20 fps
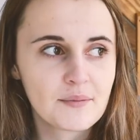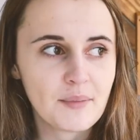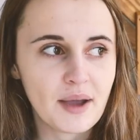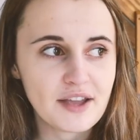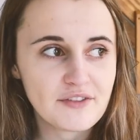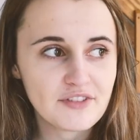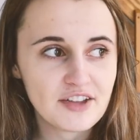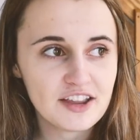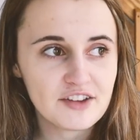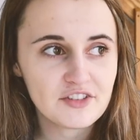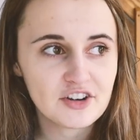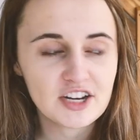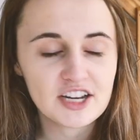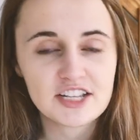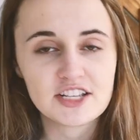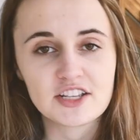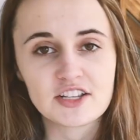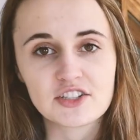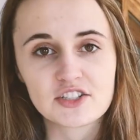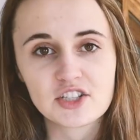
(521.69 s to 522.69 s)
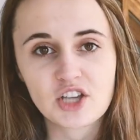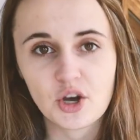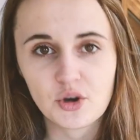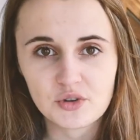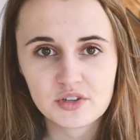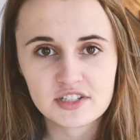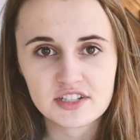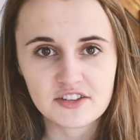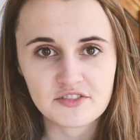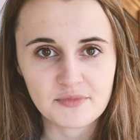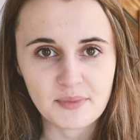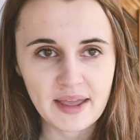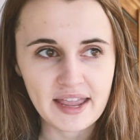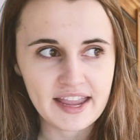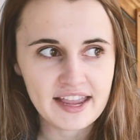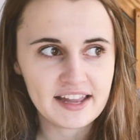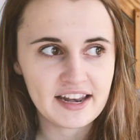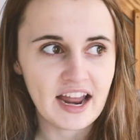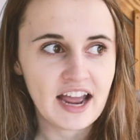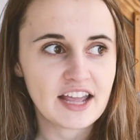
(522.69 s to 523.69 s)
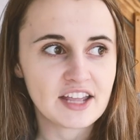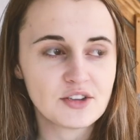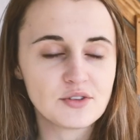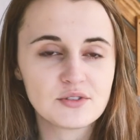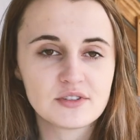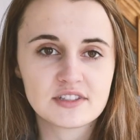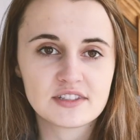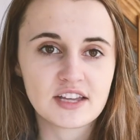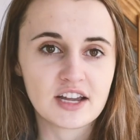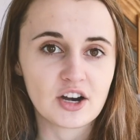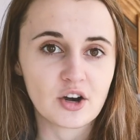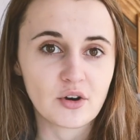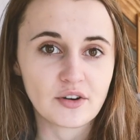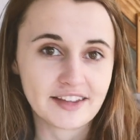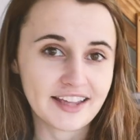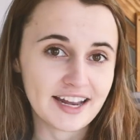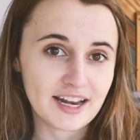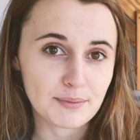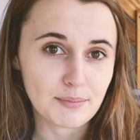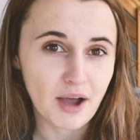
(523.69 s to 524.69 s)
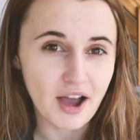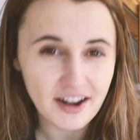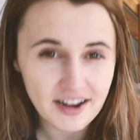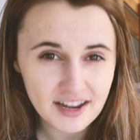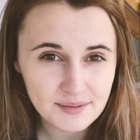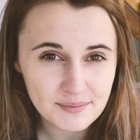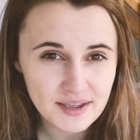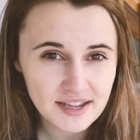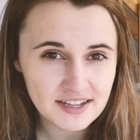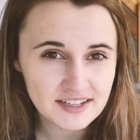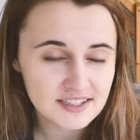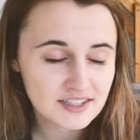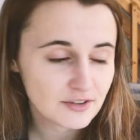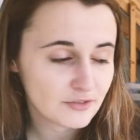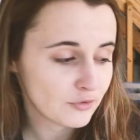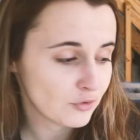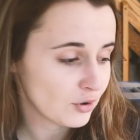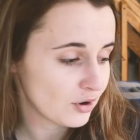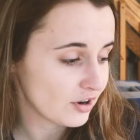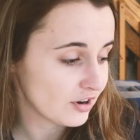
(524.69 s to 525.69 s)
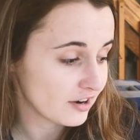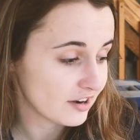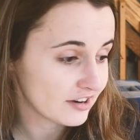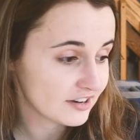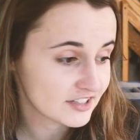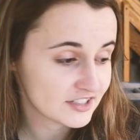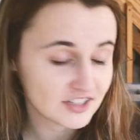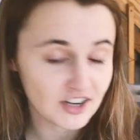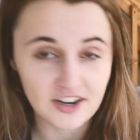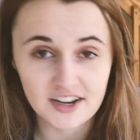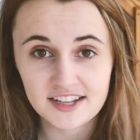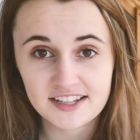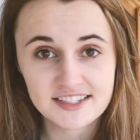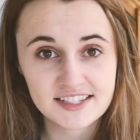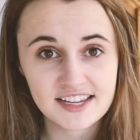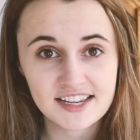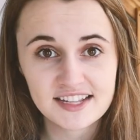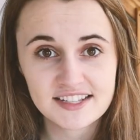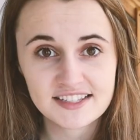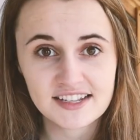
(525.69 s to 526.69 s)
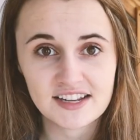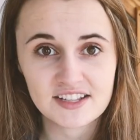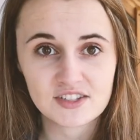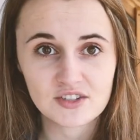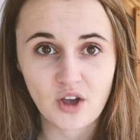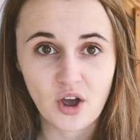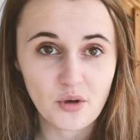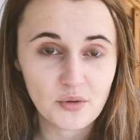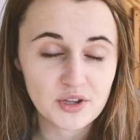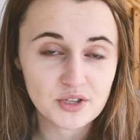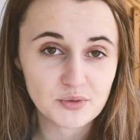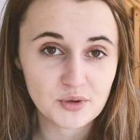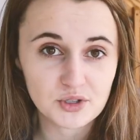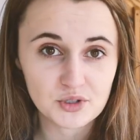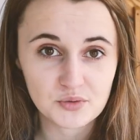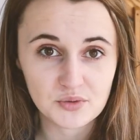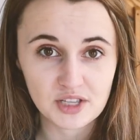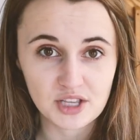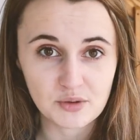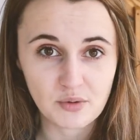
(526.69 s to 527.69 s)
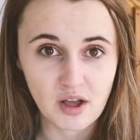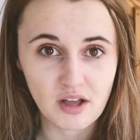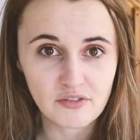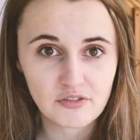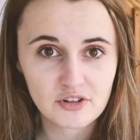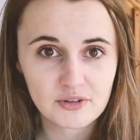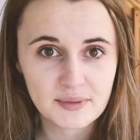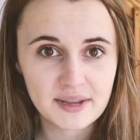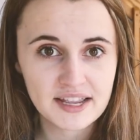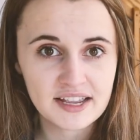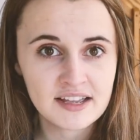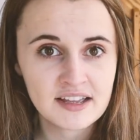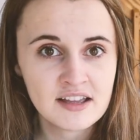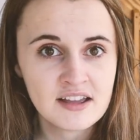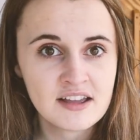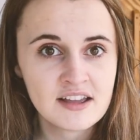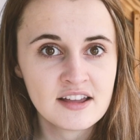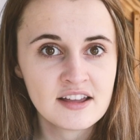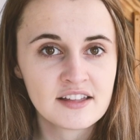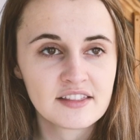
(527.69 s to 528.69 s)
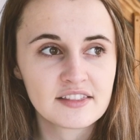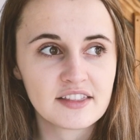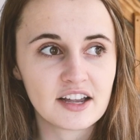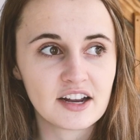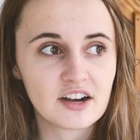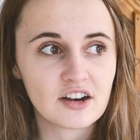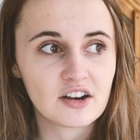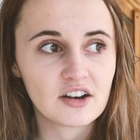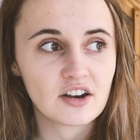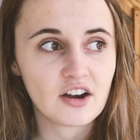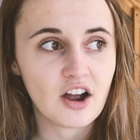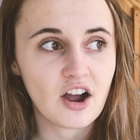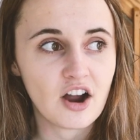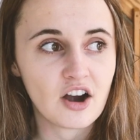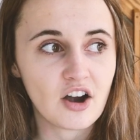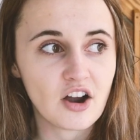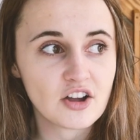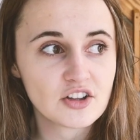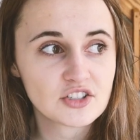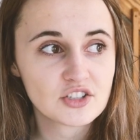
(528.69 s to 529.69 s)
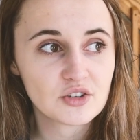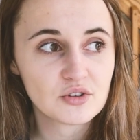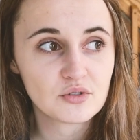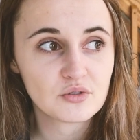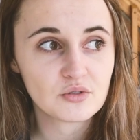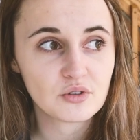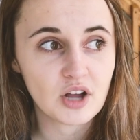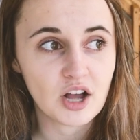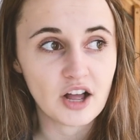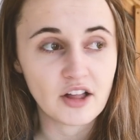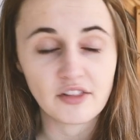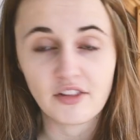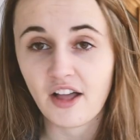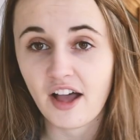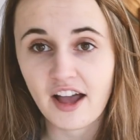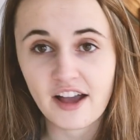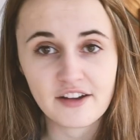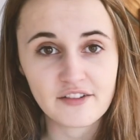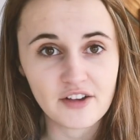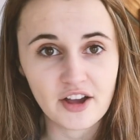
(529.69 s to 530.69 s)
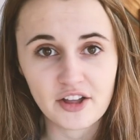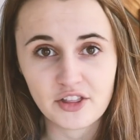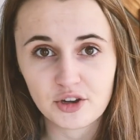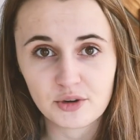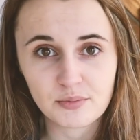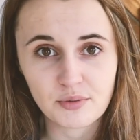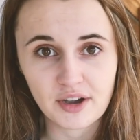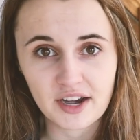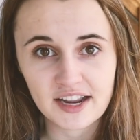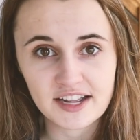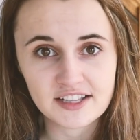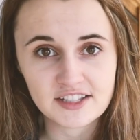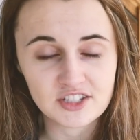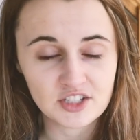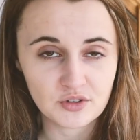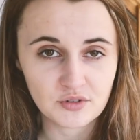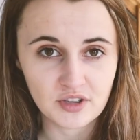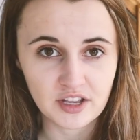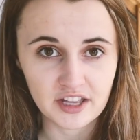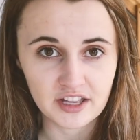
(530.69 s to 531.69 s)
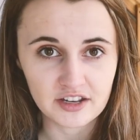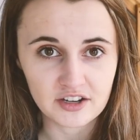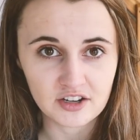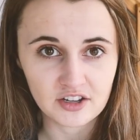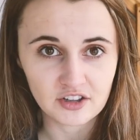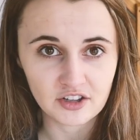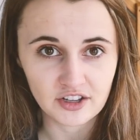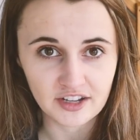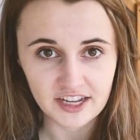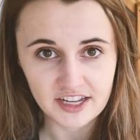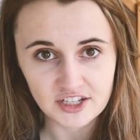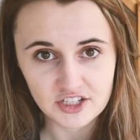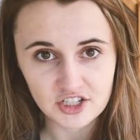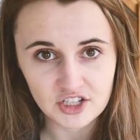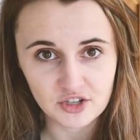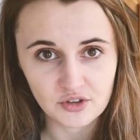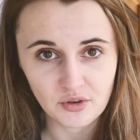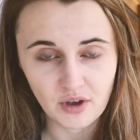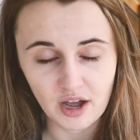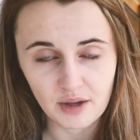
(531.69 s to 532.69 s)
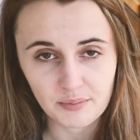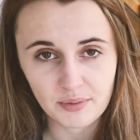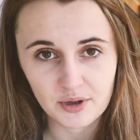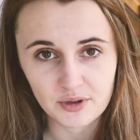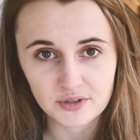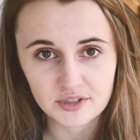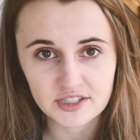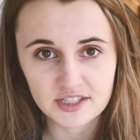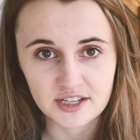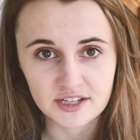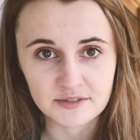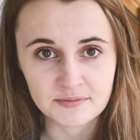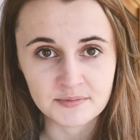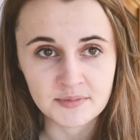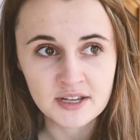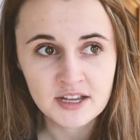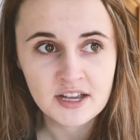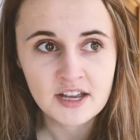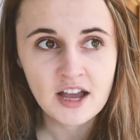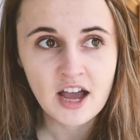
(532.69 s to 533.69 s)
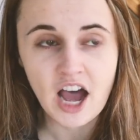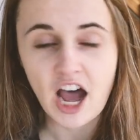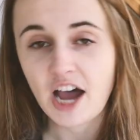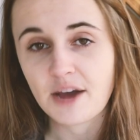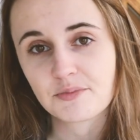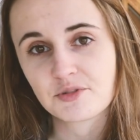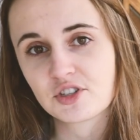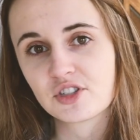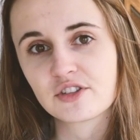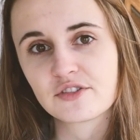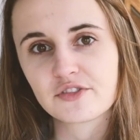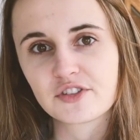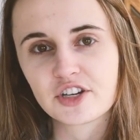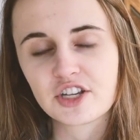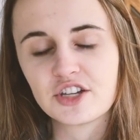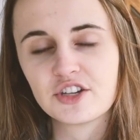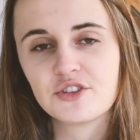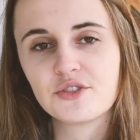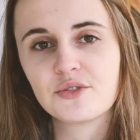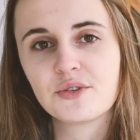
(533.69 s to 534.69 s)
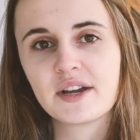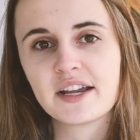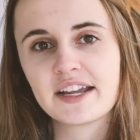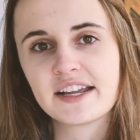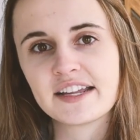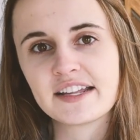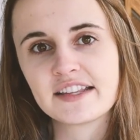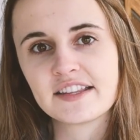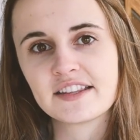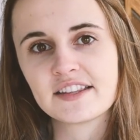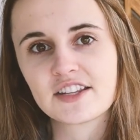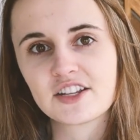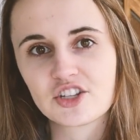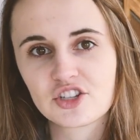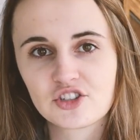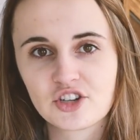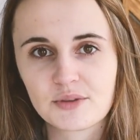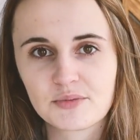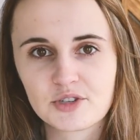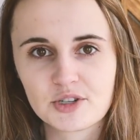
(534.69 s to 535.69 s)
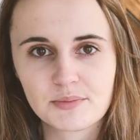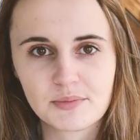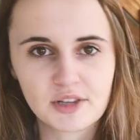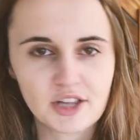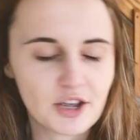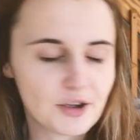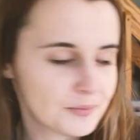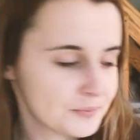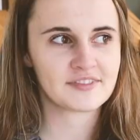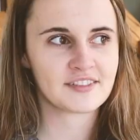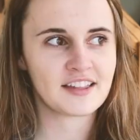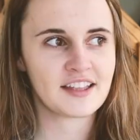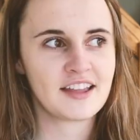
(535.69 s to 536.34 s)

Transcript: My favorite is Coast of Maine. I use their organic potting mix for starting seeds, and it's always worked really well for me. There are also a lot of other brands you can look into. I'll post some options for you in the description below.